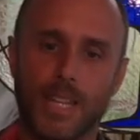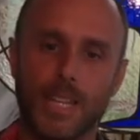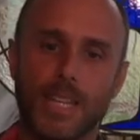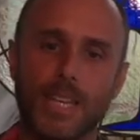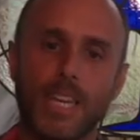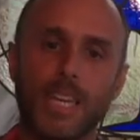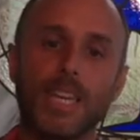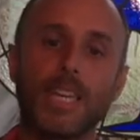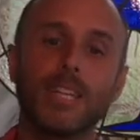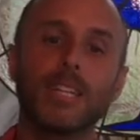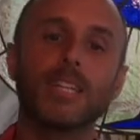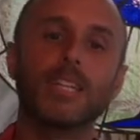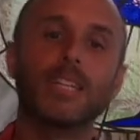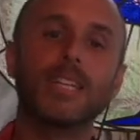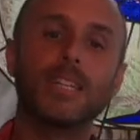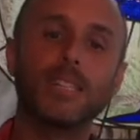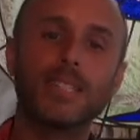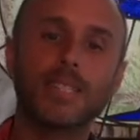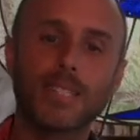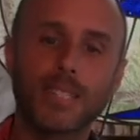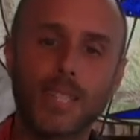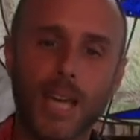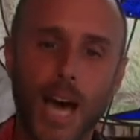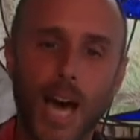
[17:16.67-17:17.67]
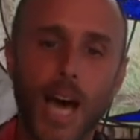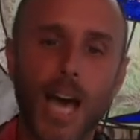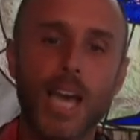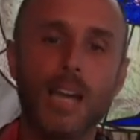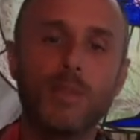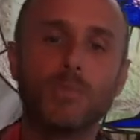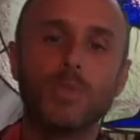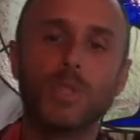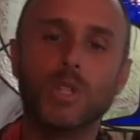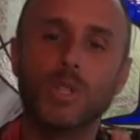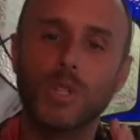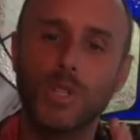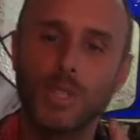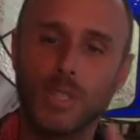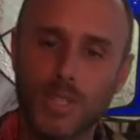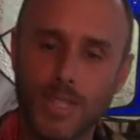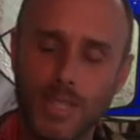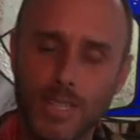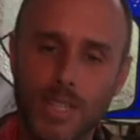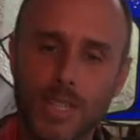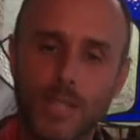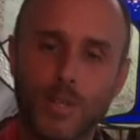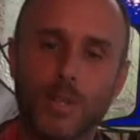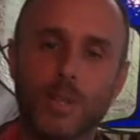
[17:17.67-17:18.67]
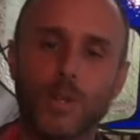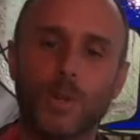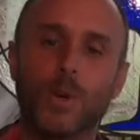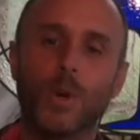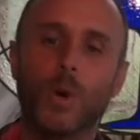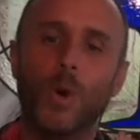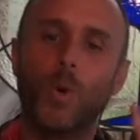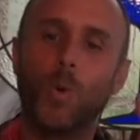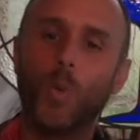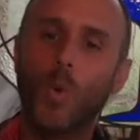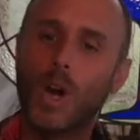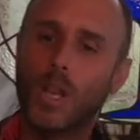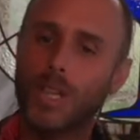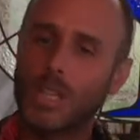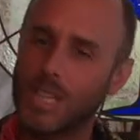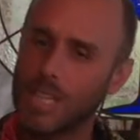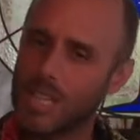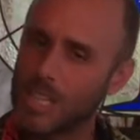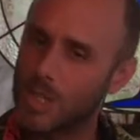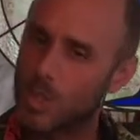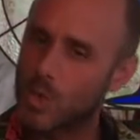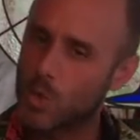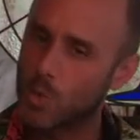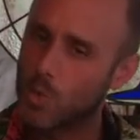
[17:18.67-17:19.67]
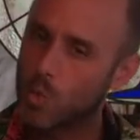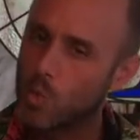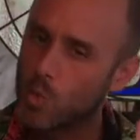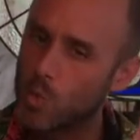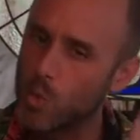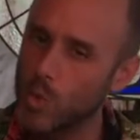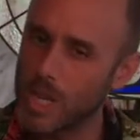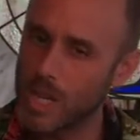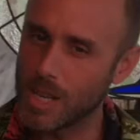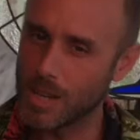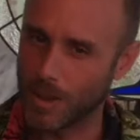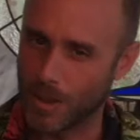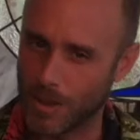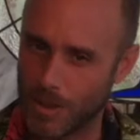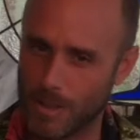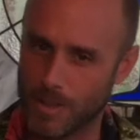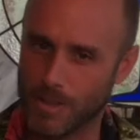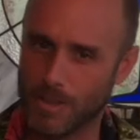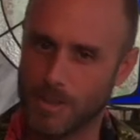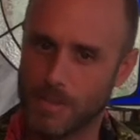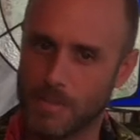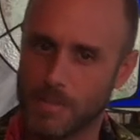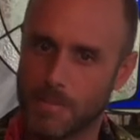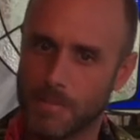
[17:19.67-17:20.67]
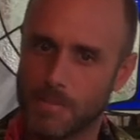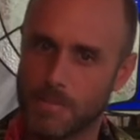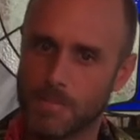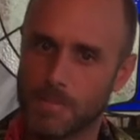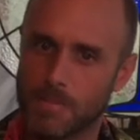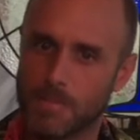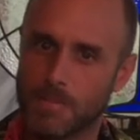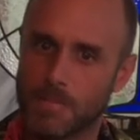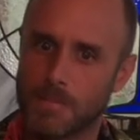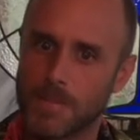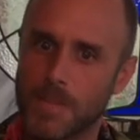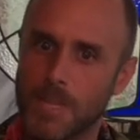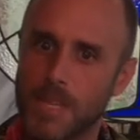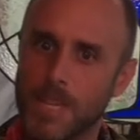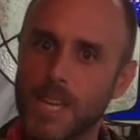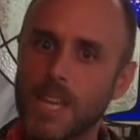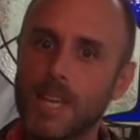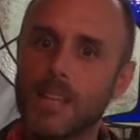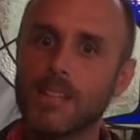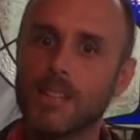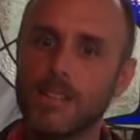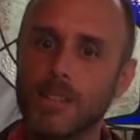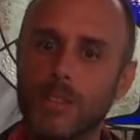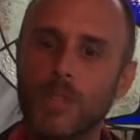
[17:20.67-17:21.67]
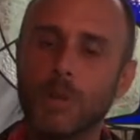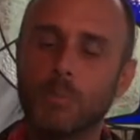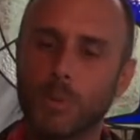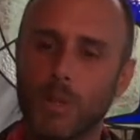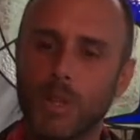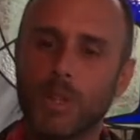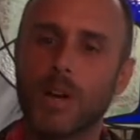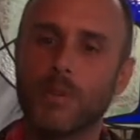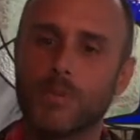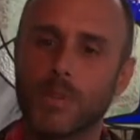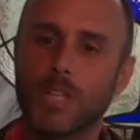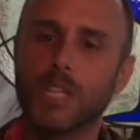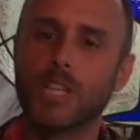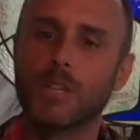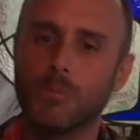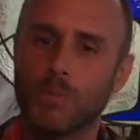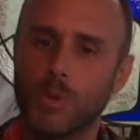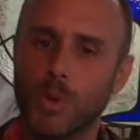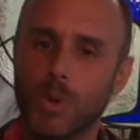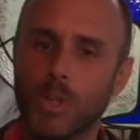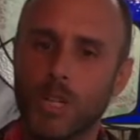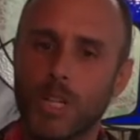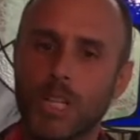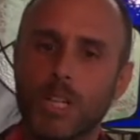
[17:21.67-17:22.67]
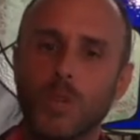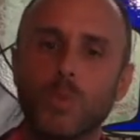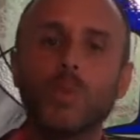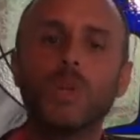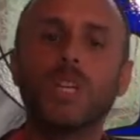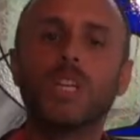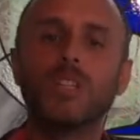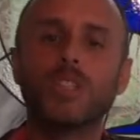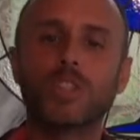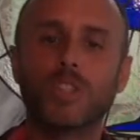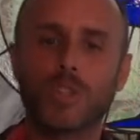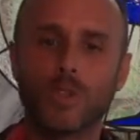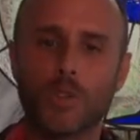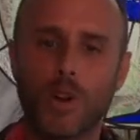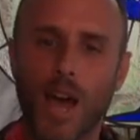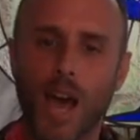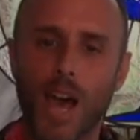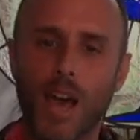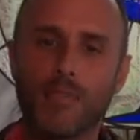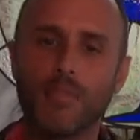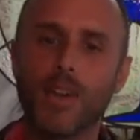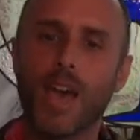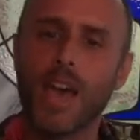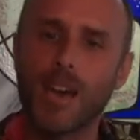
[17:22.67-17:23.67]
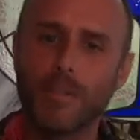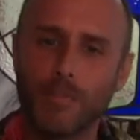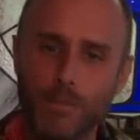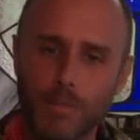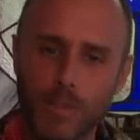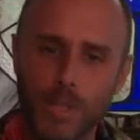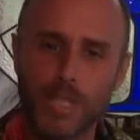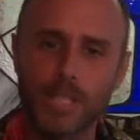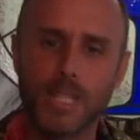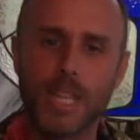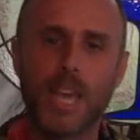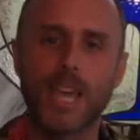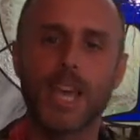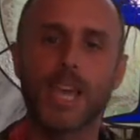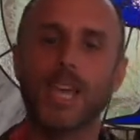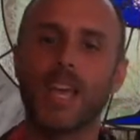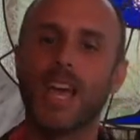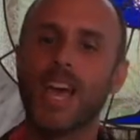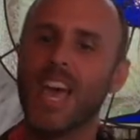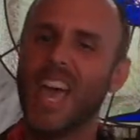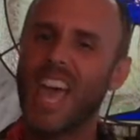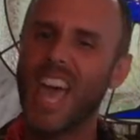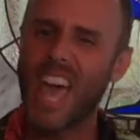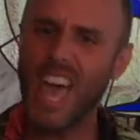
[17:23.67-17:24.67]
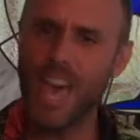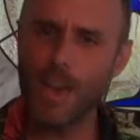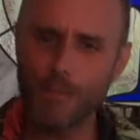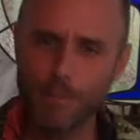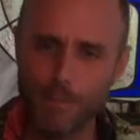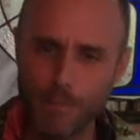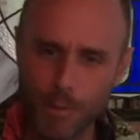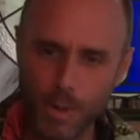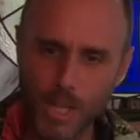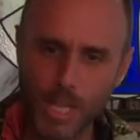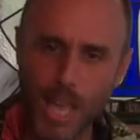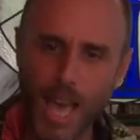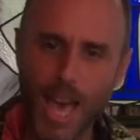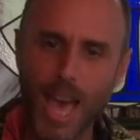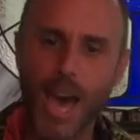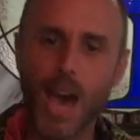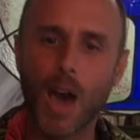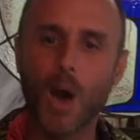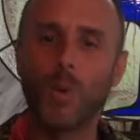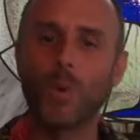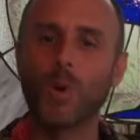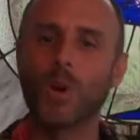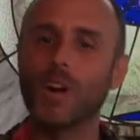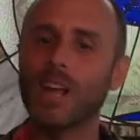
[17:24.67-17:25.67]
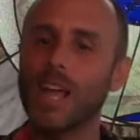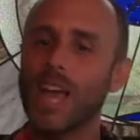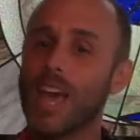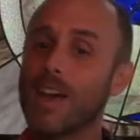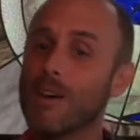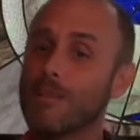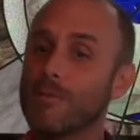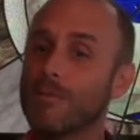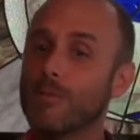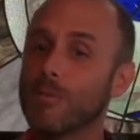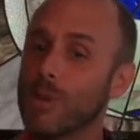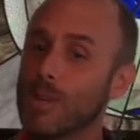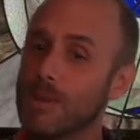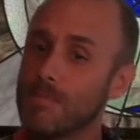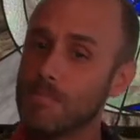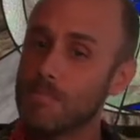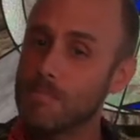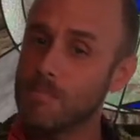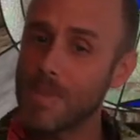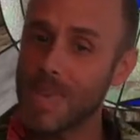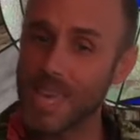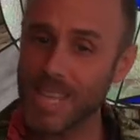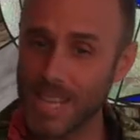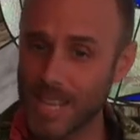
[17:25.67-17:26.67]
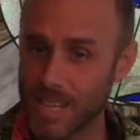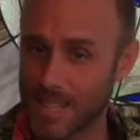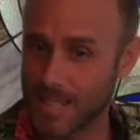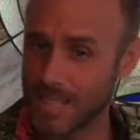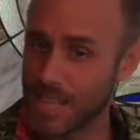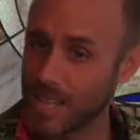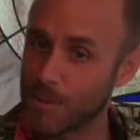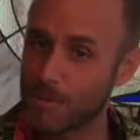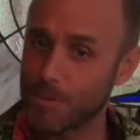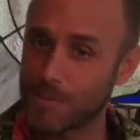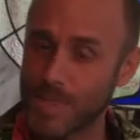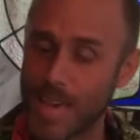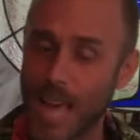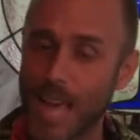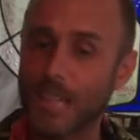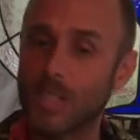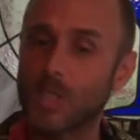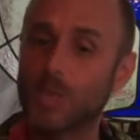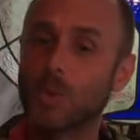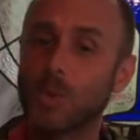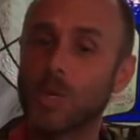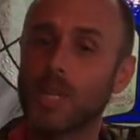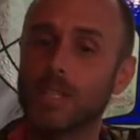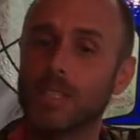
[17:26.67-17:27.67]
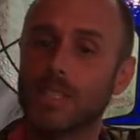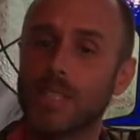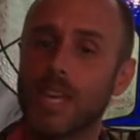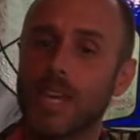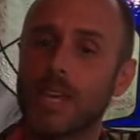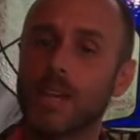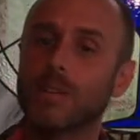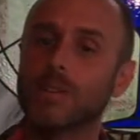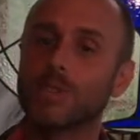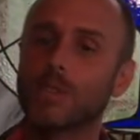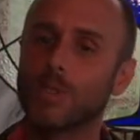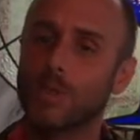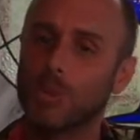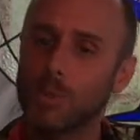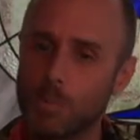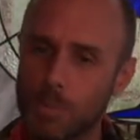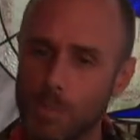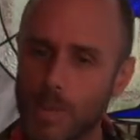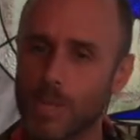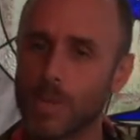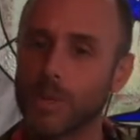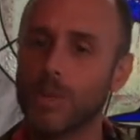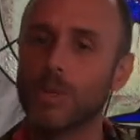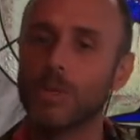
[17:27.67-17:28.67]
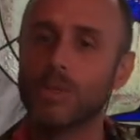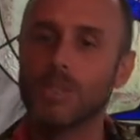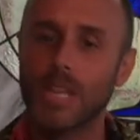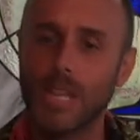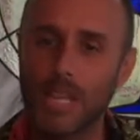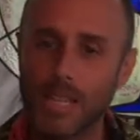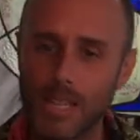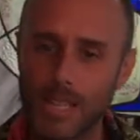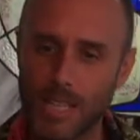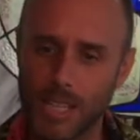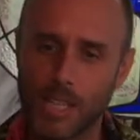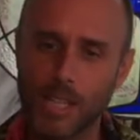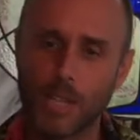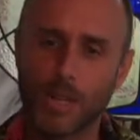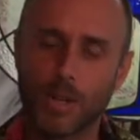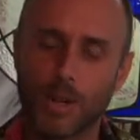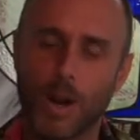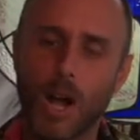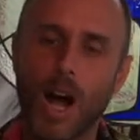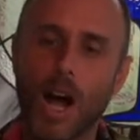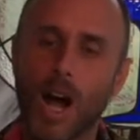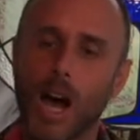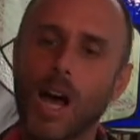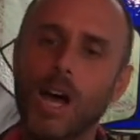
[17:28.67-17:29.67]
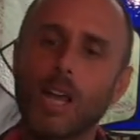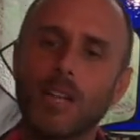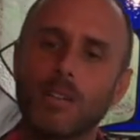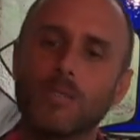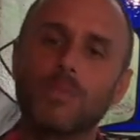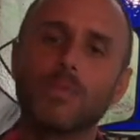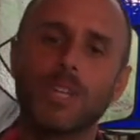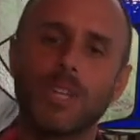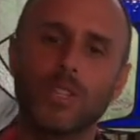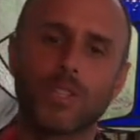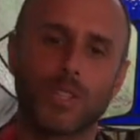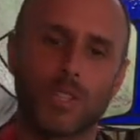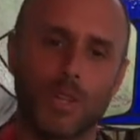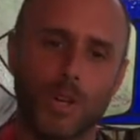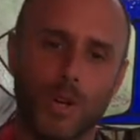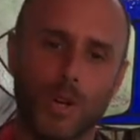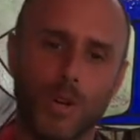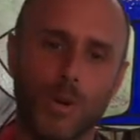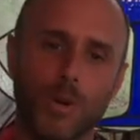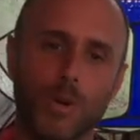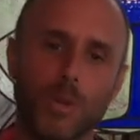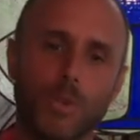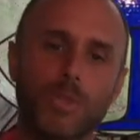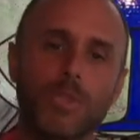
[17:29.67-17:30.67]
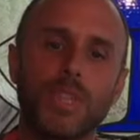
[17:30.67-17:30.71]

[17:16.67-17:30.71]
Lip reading: It is time to consider what is real in the beloved community we strive every day, every hour, every minute, if that's what it takes to build here on this earth.